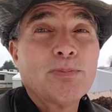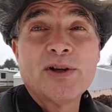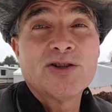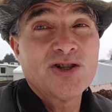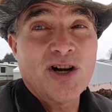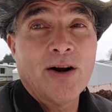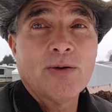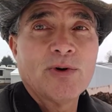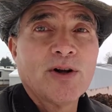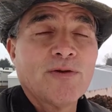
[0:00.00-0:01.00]
Please share
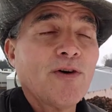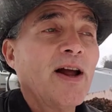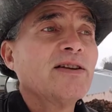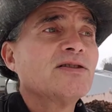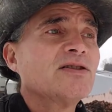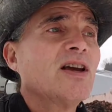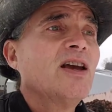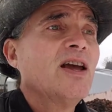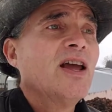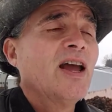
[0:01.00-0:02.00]
it with your friends,
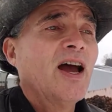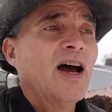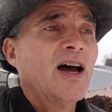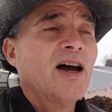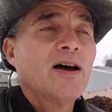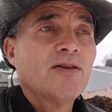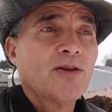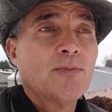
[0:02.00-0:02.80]
uh,